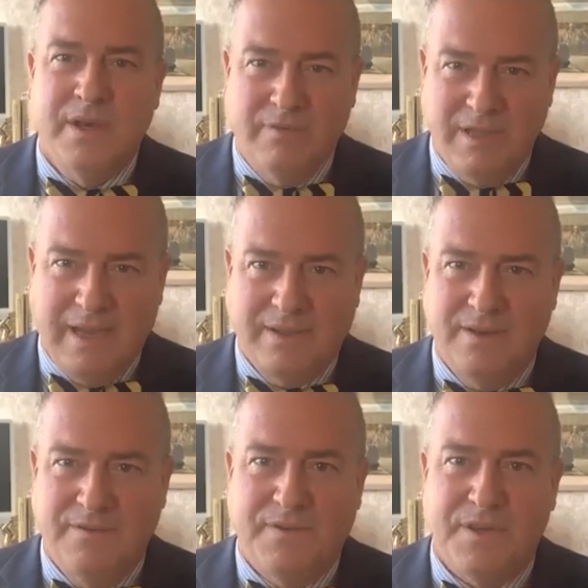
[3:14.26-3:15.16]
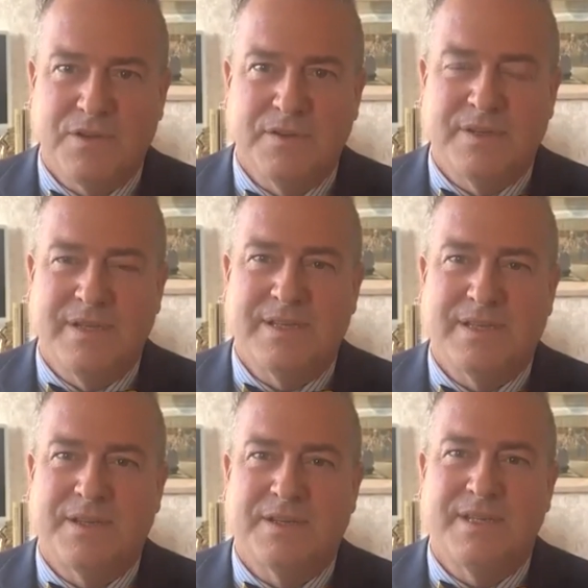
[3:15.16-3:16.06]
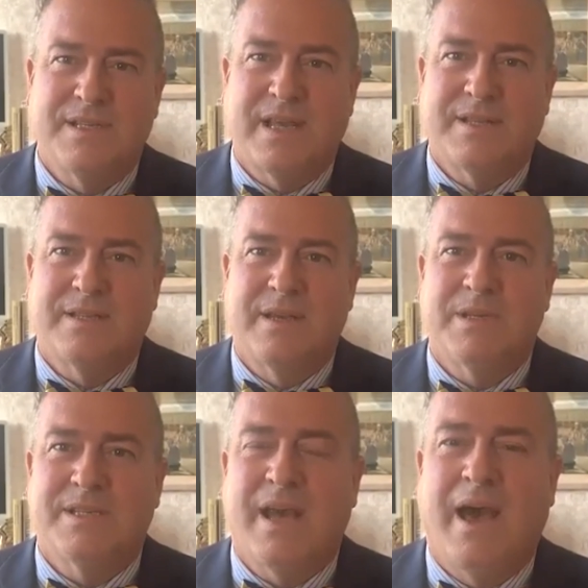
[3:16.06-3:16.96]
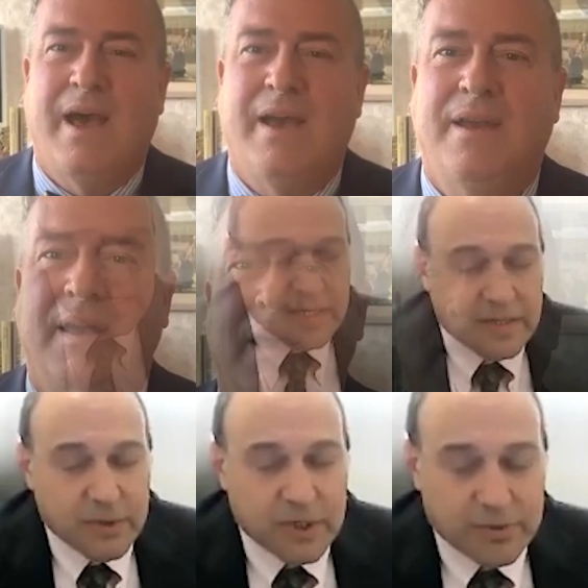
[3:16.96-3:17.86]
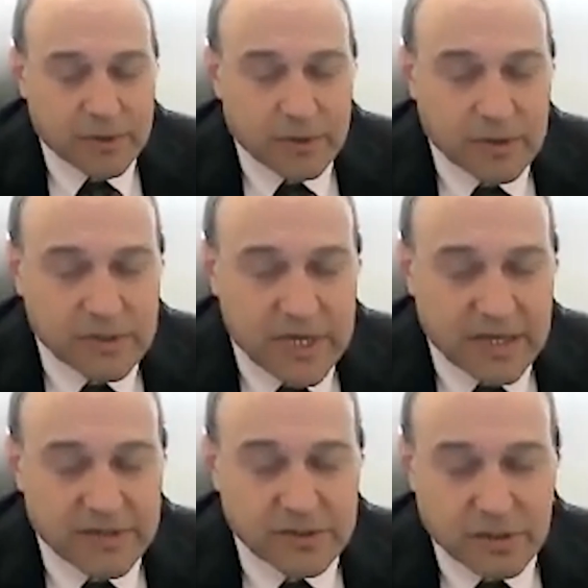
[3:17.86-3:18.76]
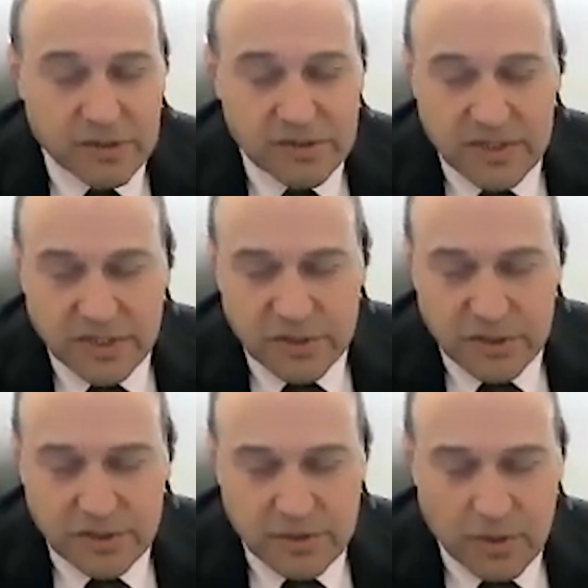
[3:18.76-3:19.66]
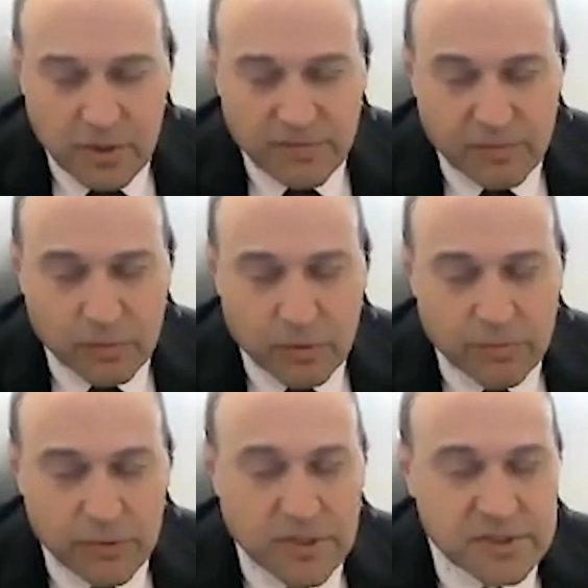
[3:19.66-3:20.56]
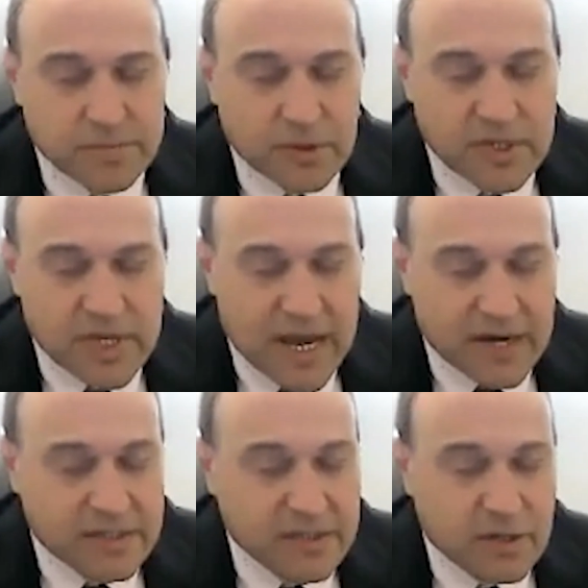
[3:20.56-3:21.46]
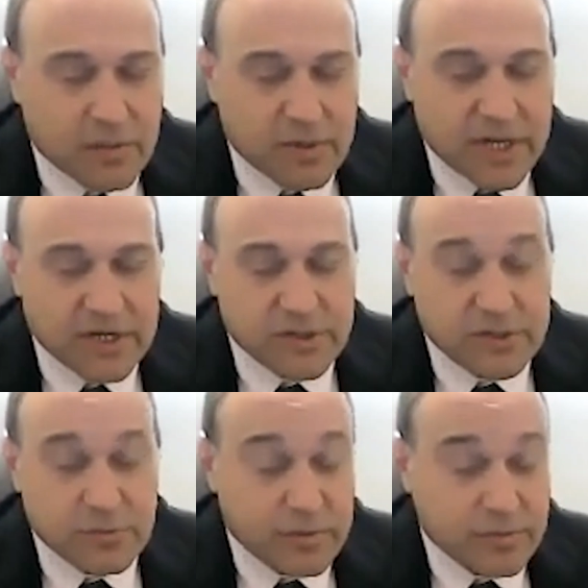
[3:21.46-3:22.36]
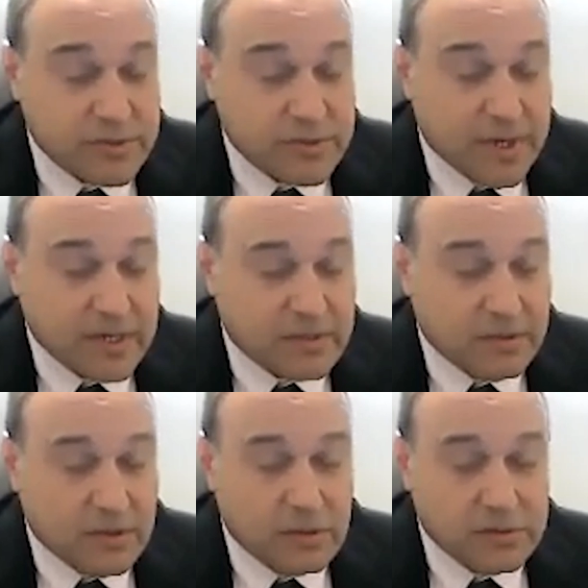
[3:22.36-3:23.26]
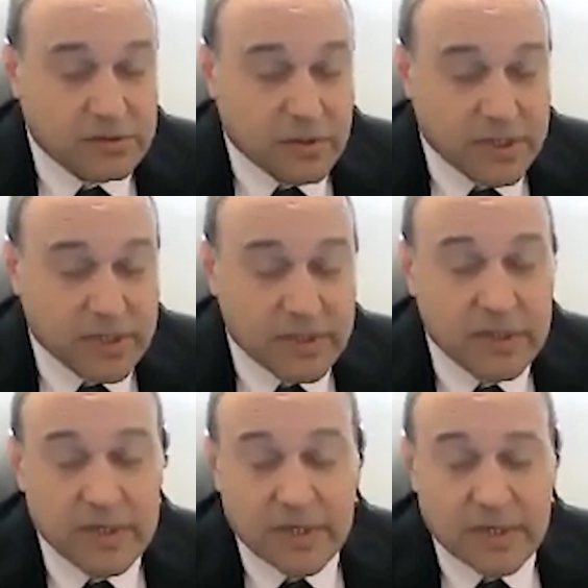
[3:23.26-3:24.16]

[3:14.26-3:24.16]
of elected officials and essentially sets them aside the BPU has had the jurisdiction to overrule municipal and county determinations with respect to local zoning